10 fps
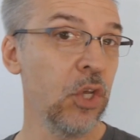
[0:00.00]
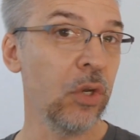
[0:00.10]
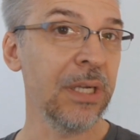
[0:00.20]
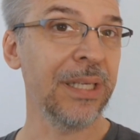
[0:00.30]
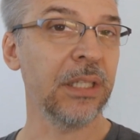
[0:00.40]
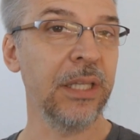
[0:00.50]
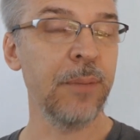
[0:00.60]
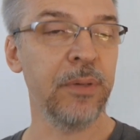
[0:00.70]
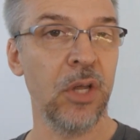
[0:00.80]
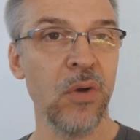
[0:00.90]
you can click the
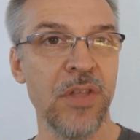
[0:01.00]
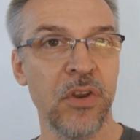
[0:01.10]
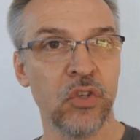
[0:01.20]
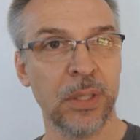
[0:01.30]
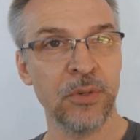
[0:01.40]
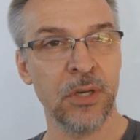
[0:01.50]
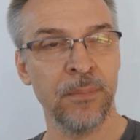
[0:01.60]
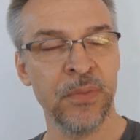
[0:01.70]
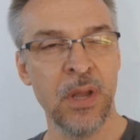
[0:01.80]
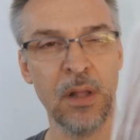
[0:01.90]
link below in the description.
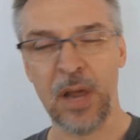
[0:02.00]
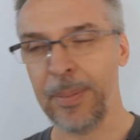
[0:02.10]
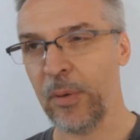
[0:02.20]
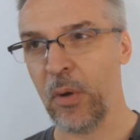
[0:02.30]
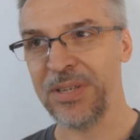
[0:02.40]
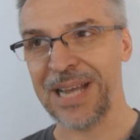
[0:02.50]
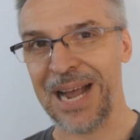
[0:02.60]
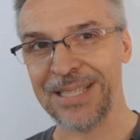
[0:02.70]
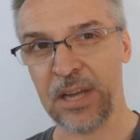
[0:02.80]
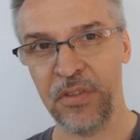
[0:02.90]
A lot of people always
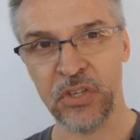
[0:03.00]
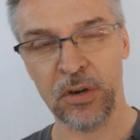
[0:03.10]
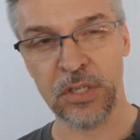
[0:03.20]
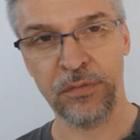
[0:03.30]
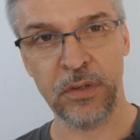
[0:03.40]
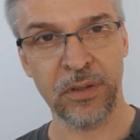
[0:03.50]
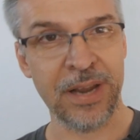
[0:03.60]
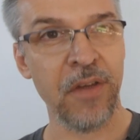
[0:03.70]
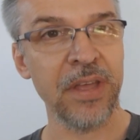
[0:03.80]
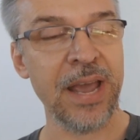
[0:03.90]
ask how these cards feel
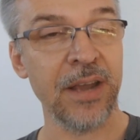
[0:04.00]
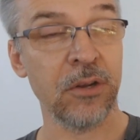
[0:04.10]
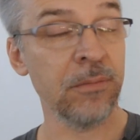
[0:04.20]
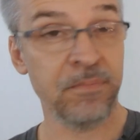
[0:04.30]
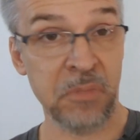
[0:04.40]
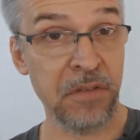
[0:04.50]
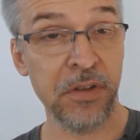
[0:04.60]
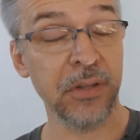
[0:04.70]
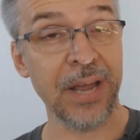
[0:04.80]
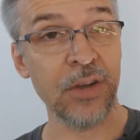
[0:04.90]
and how they handle. They
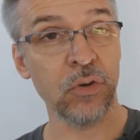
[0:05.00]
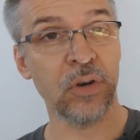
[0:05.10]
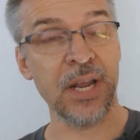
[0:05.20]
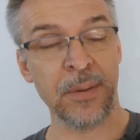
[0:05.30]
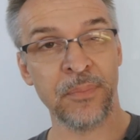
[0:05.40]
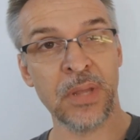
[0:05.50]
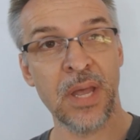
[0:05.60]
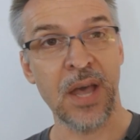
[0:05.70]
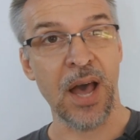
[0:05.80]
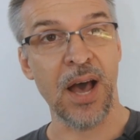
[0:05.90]
feel and handle great,
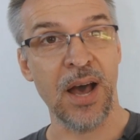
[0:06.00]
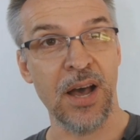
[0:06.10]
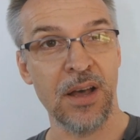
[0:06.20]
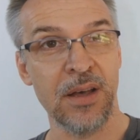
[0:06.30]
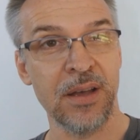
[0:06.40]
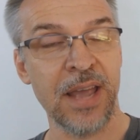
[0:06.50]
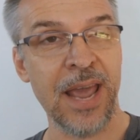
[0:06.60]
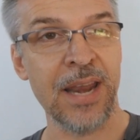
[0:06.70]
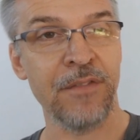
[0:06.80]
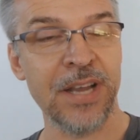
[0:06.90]
uh,
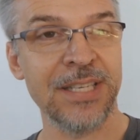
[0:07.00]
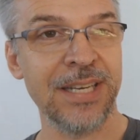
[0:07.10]
and if I